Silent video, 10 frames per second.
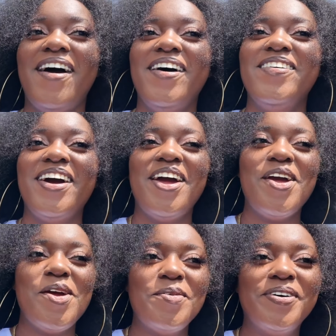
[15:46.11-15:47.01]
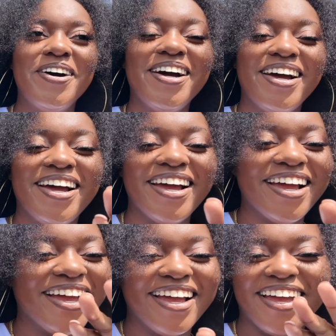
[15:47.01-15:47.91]
Okay,
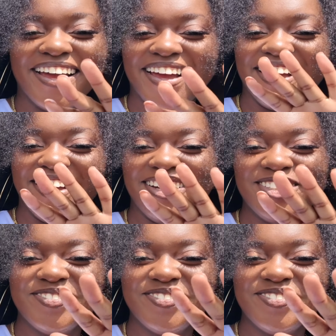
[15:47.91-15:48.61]
but... you look natural.